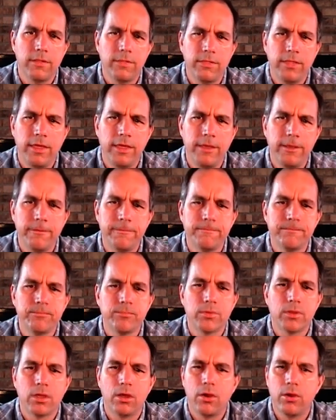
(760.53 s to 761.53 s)
They
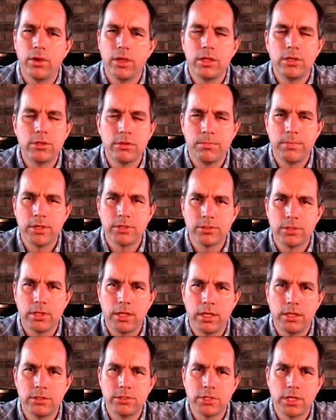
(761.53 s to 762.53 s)
are in special
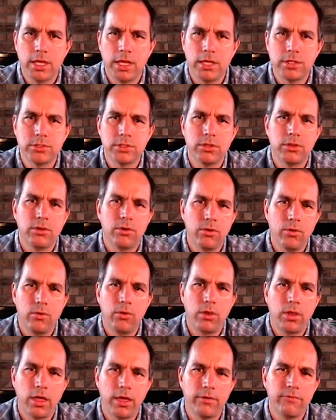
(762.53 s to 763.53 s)
education their
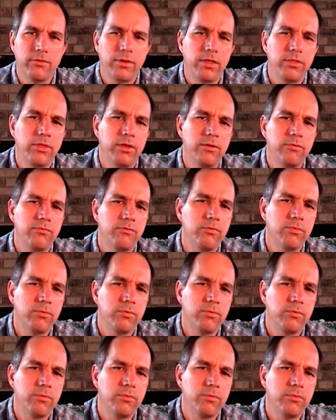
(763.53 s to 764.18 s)
whole life, and they